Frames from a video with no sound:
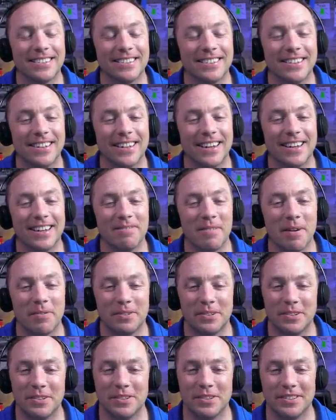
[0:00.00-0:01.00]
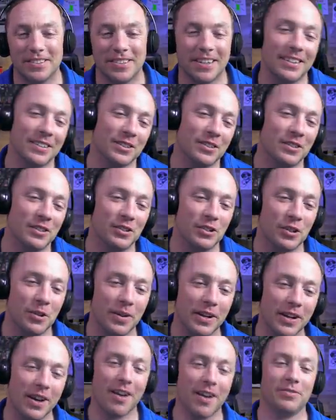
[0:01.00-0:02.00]
Yeah, Memphis is kind of
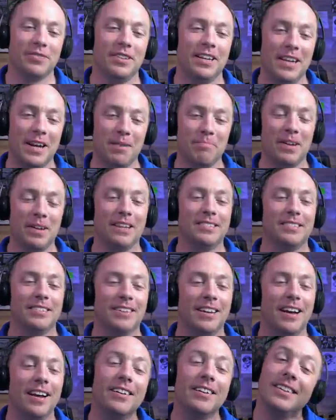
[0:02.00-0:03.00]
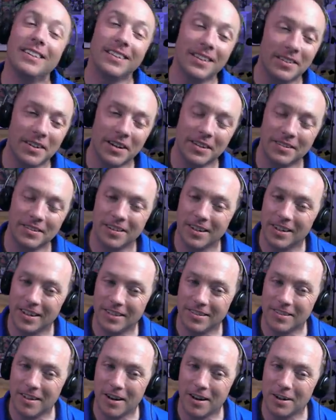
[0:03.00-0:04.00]
showing off, sitting up nice and tall. You guys, are you
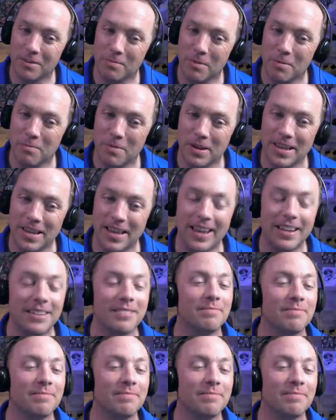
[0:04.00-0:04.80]
guys talking about me yet?